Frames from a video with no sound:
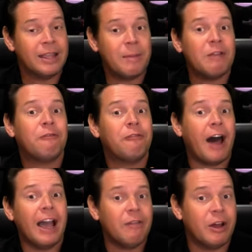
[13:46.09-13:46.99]
They made
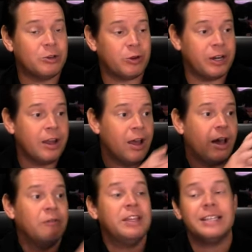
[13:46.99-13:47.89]
500
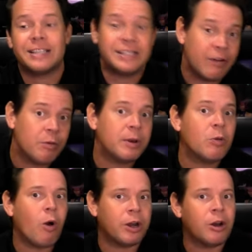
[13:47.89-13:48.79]
of these because
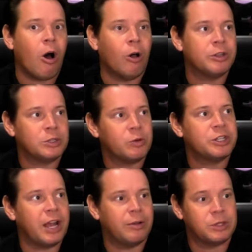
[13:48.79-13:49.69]
everybody wanted all the
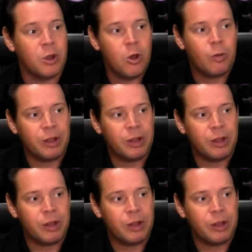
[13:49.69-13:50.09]
switch-outs,